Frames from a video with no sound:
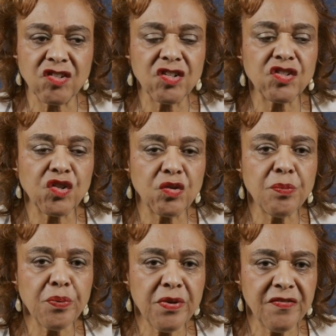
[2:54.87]
to certain
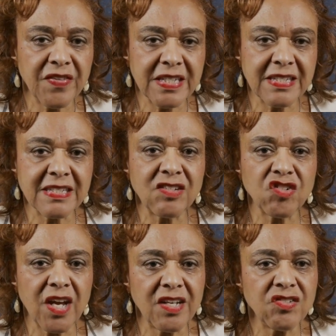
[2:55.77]
prefixes and
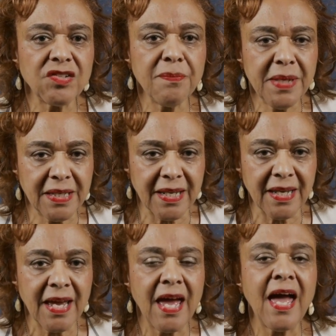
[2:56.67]
change the meaning.